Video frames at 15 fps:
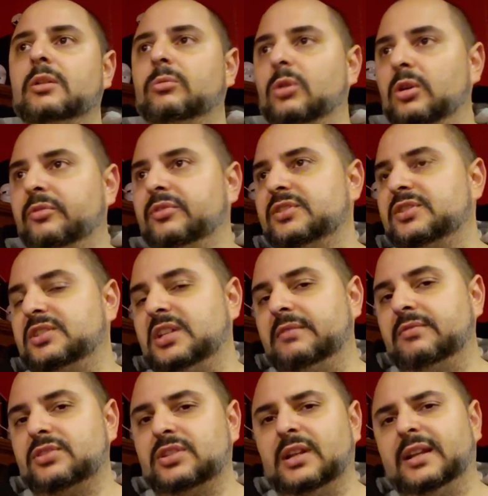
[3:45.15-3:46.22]
Where if it's
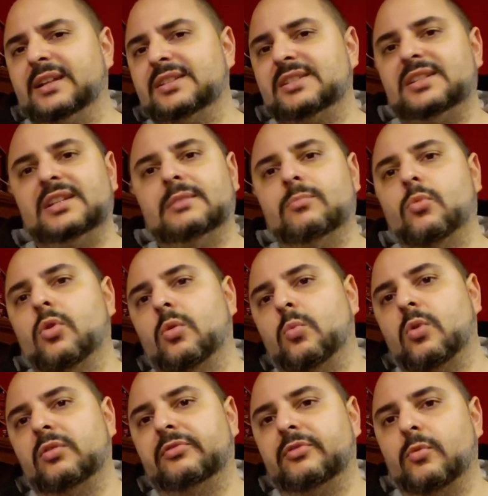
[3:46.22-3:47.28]
Severson, I could see it more
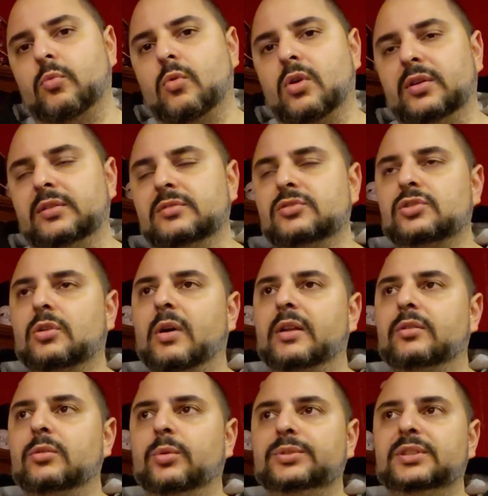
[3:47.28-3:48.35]
one-for-one. So I
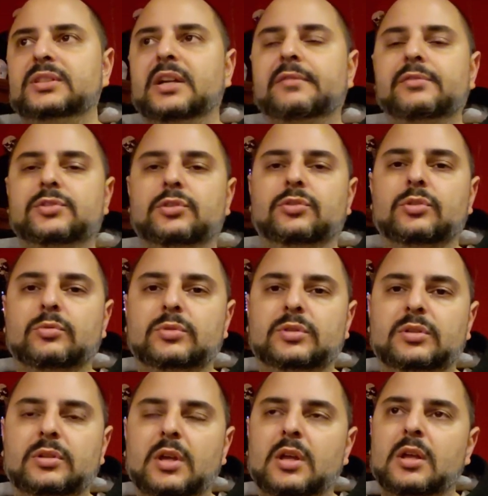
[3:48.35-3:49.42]
don't know what the Devils are
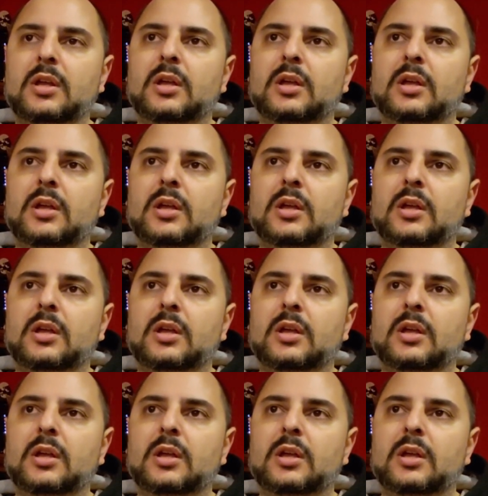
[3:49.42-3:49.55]
doing.